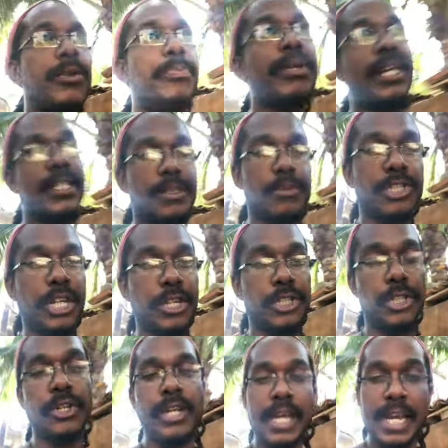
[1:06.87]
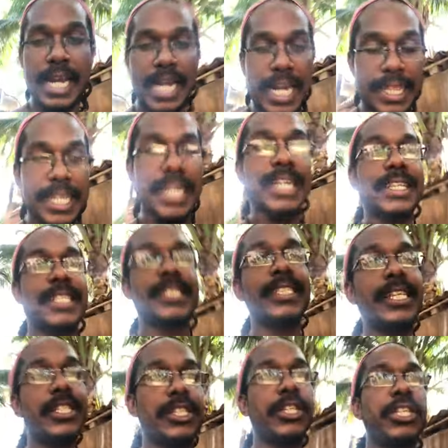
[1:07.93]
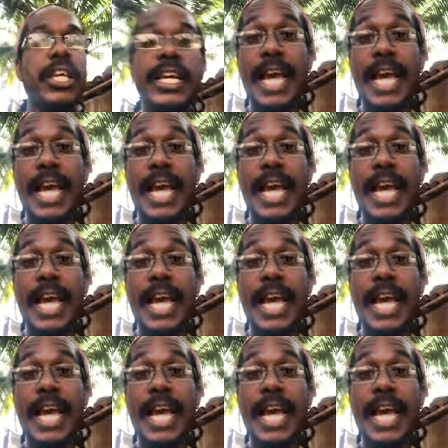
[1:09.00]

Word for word: you plant some ginger, and at the end of the season, you